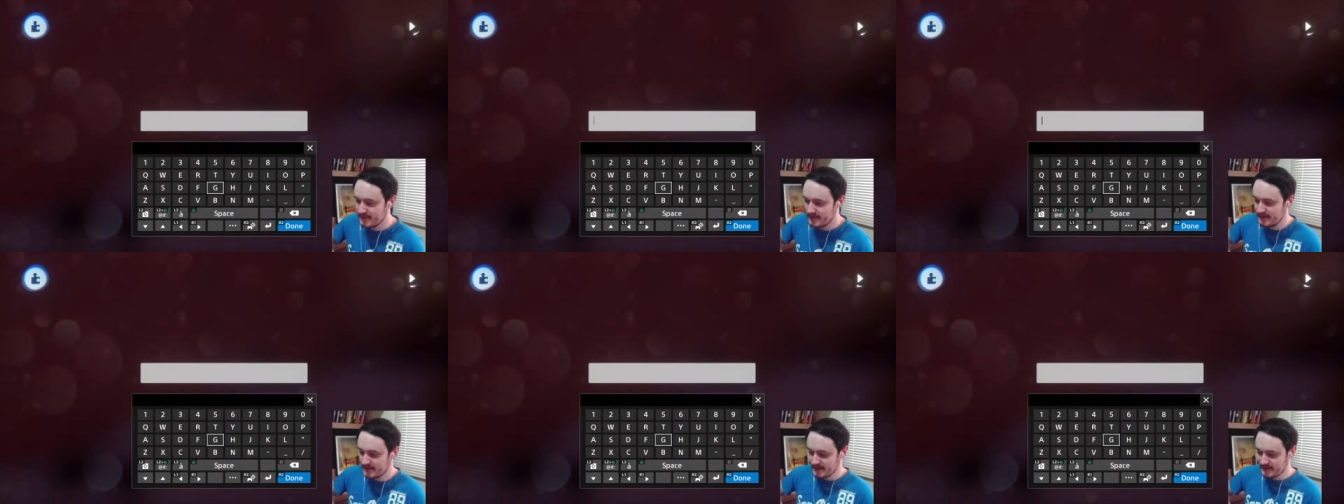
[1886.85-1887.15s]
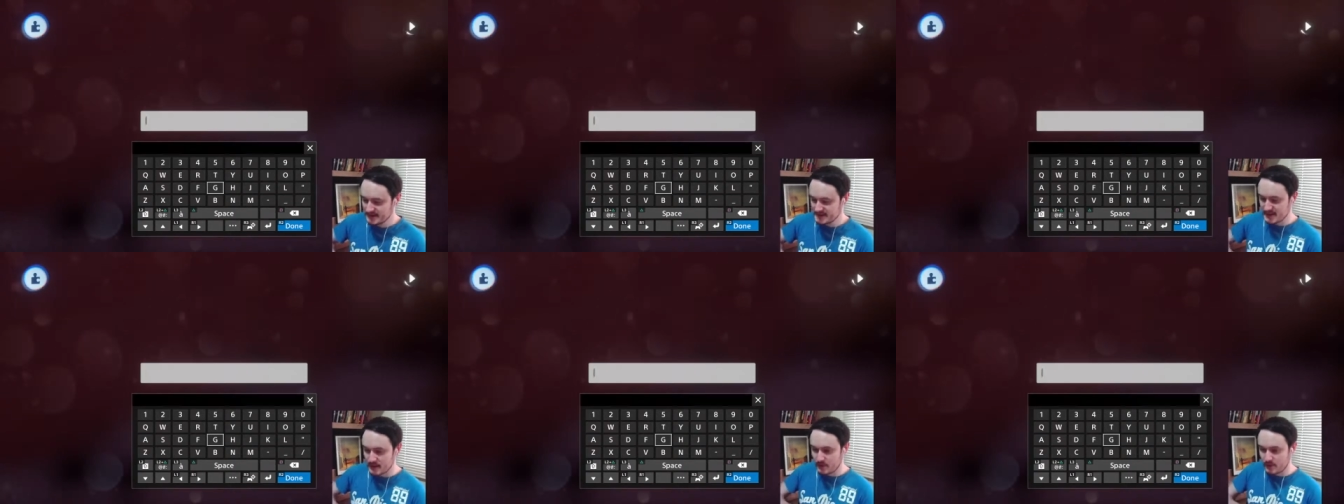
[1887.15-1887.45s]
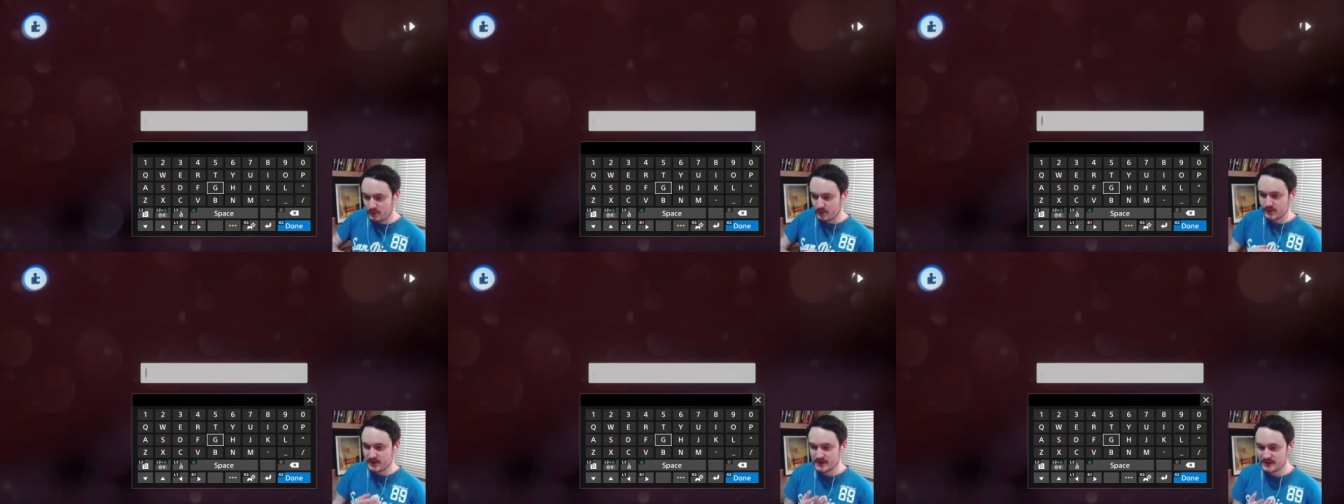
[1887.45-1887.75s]
because now
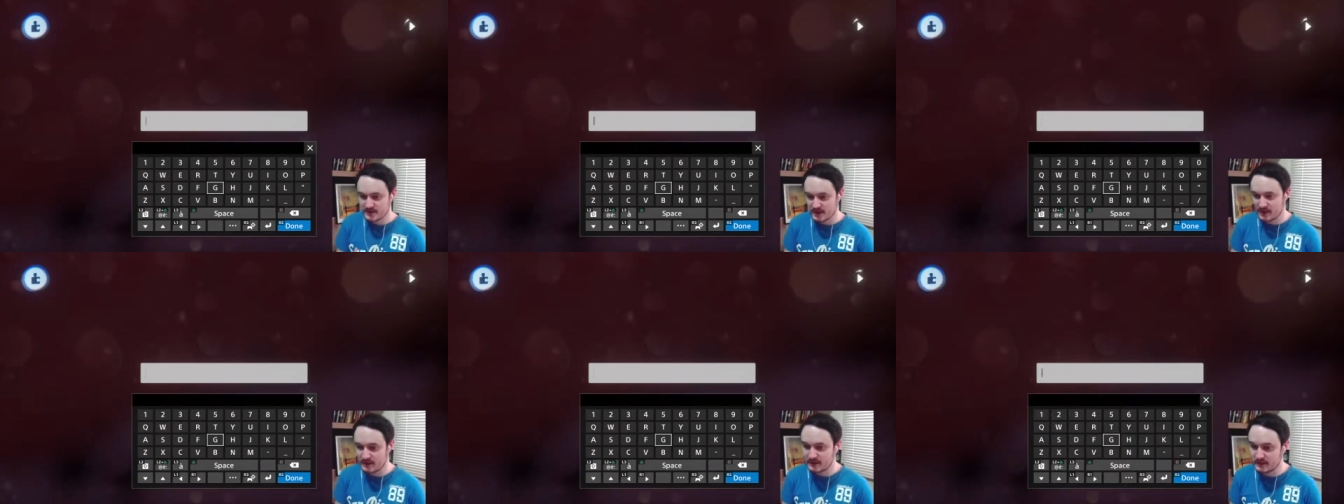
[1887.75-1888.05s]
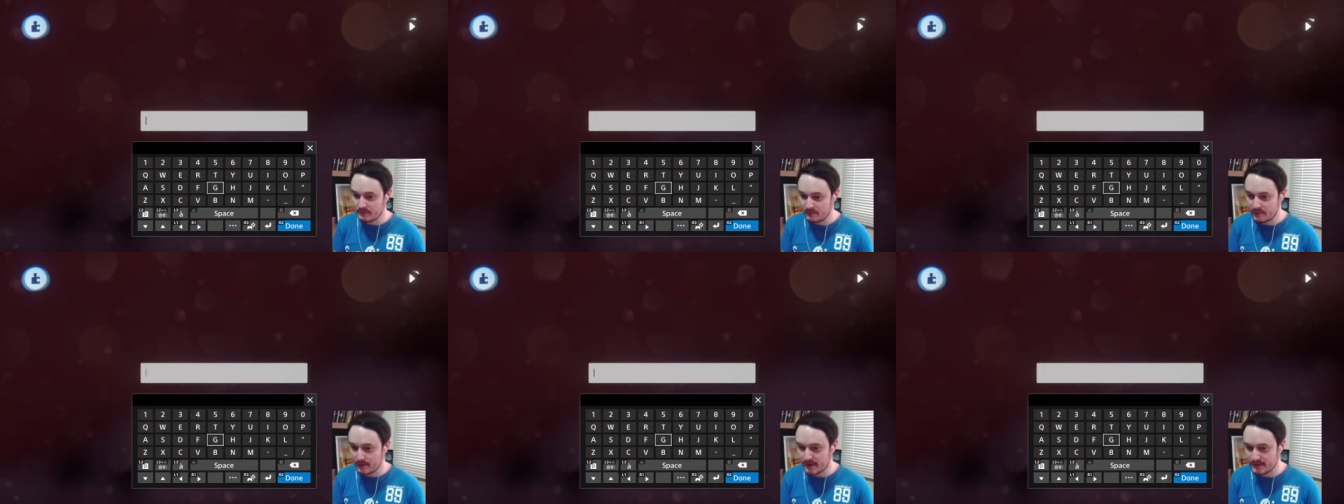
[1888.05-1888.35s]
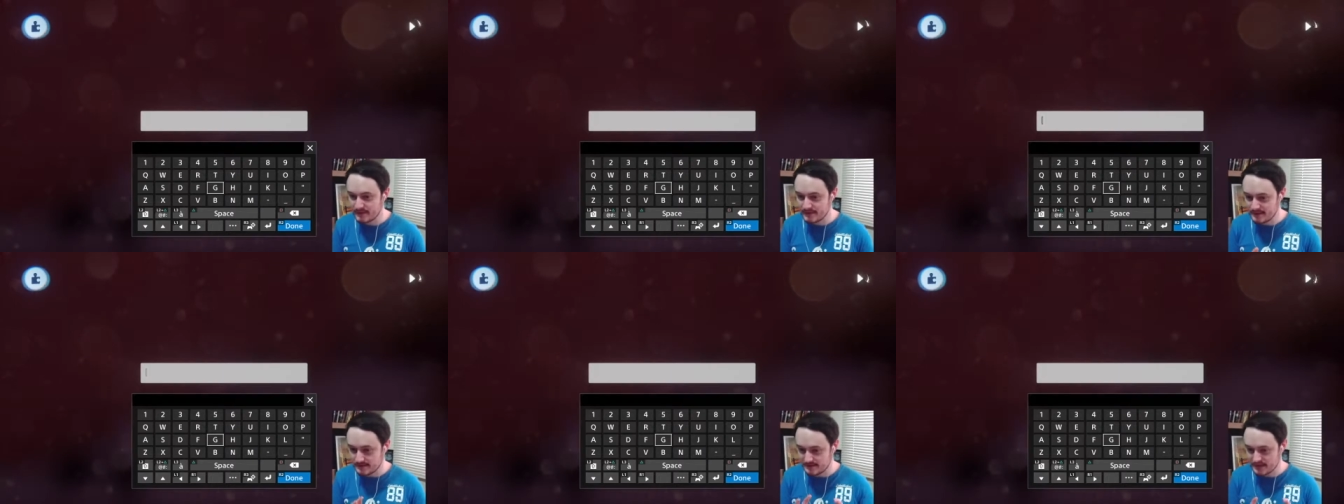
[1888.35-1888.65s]
we're going to start to put
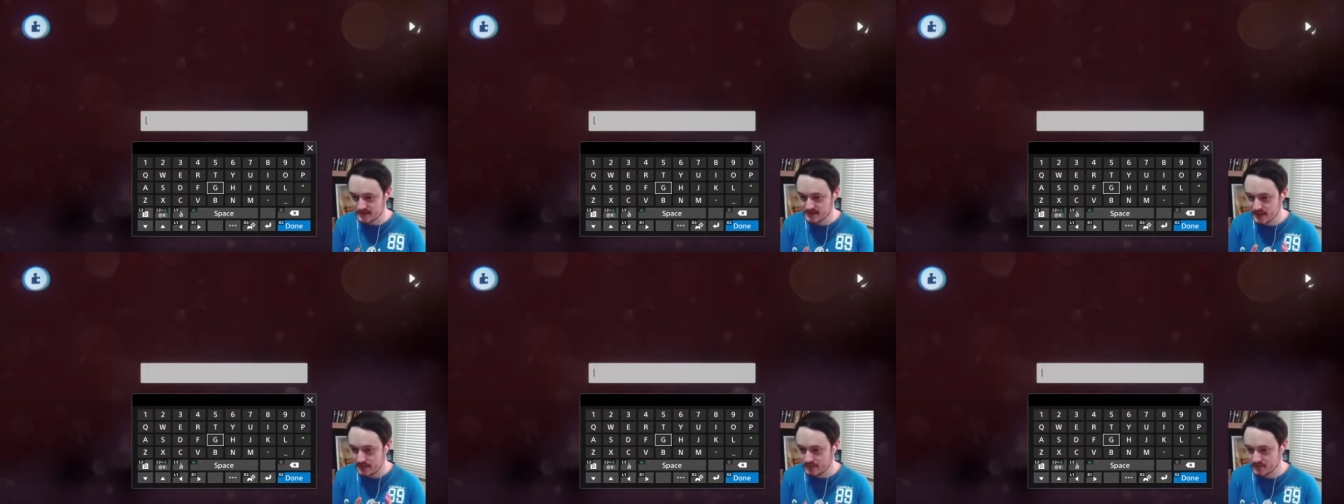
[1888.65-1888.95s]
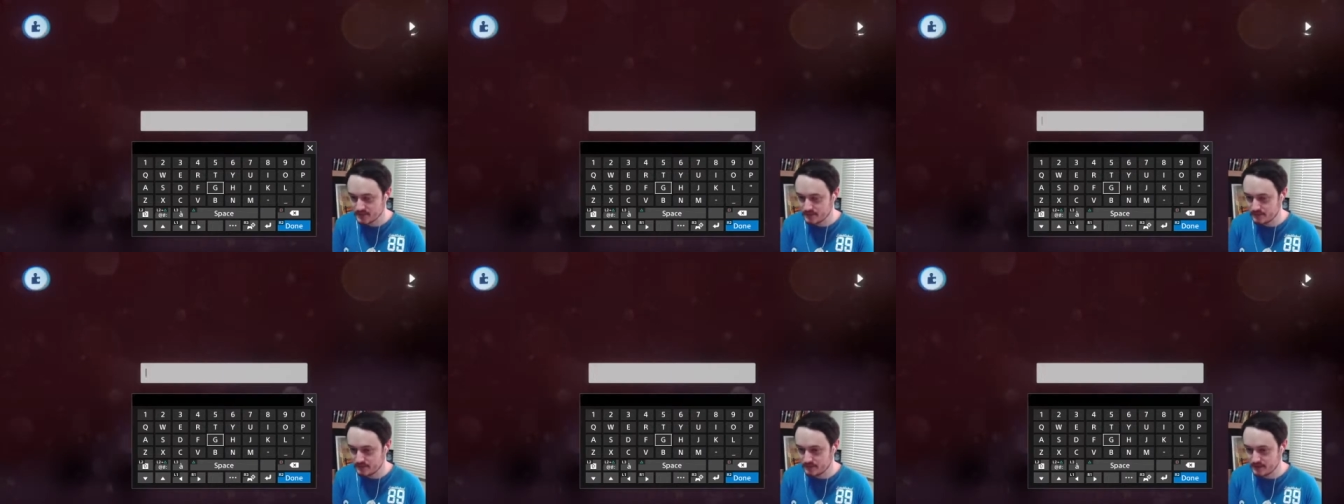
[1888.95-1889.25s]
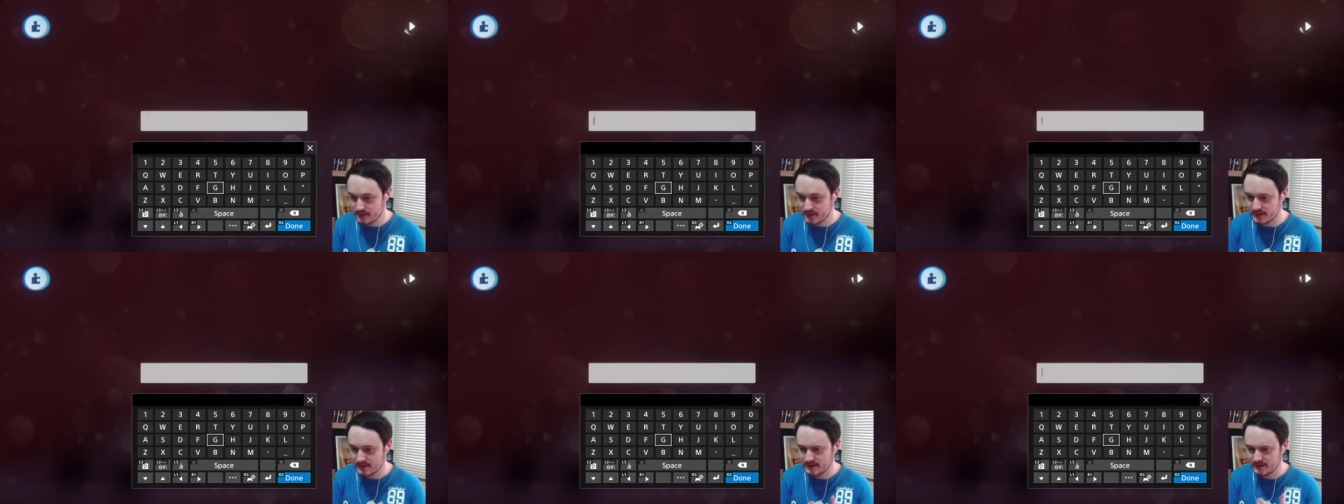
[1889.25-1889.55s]
in the description,
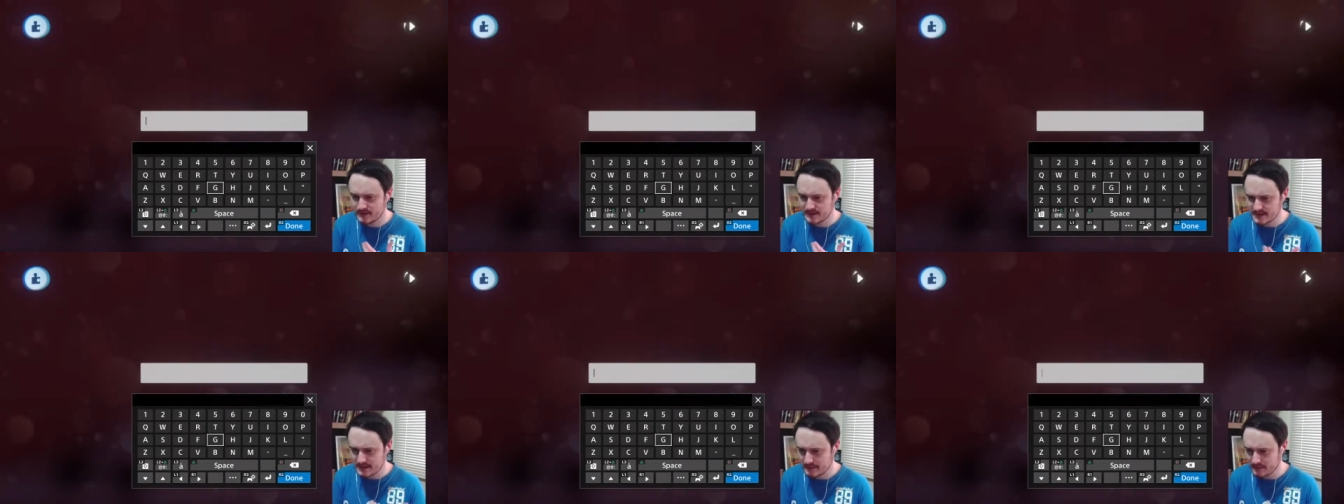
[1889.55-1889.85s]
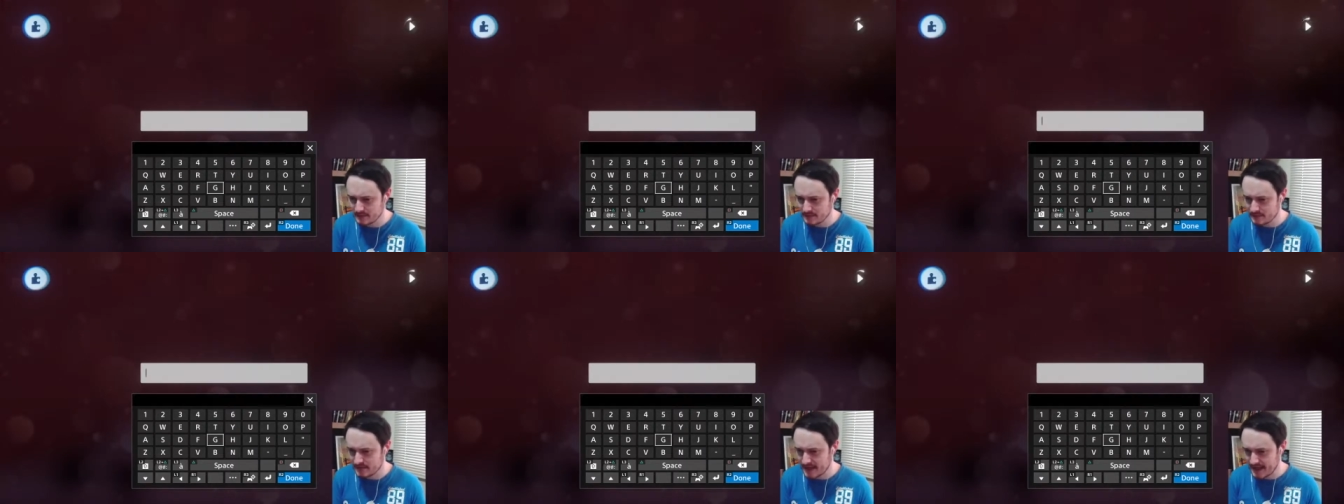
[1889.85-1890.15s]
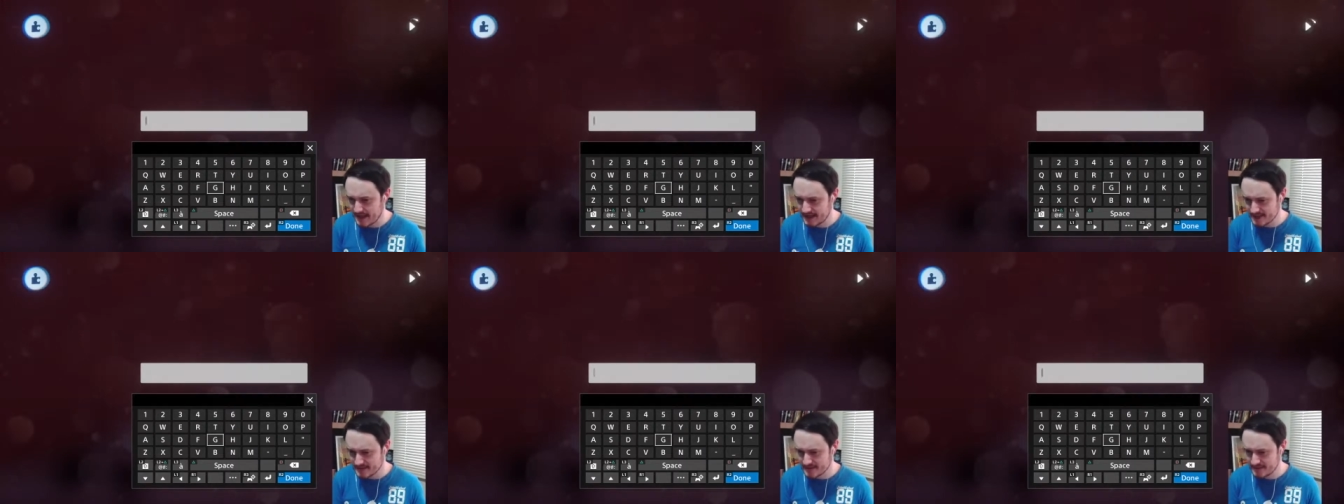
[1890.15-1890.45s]
the descriptive
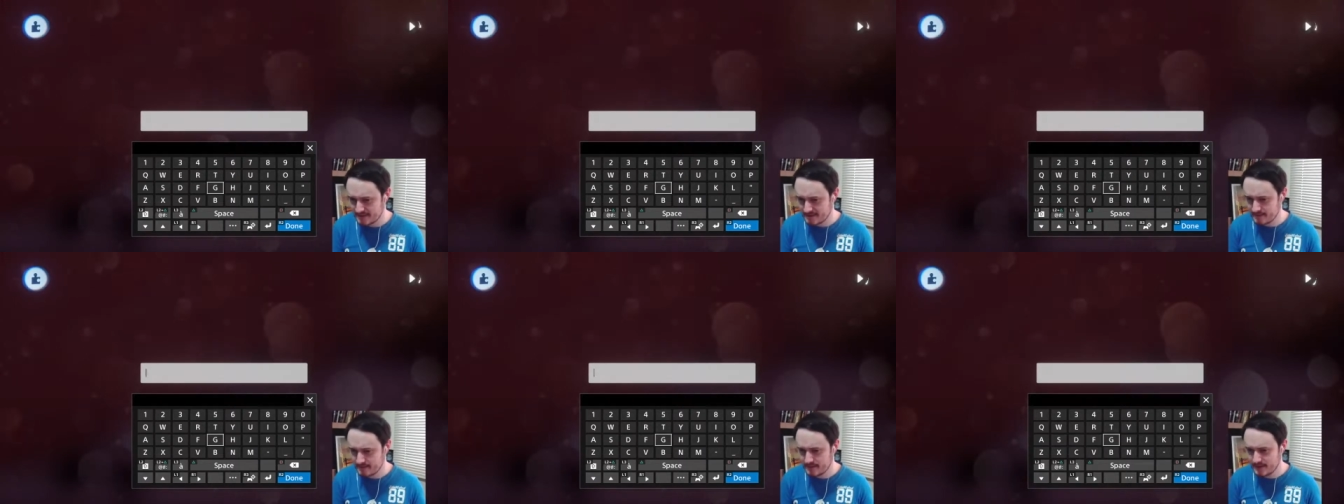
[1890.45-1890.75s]
text,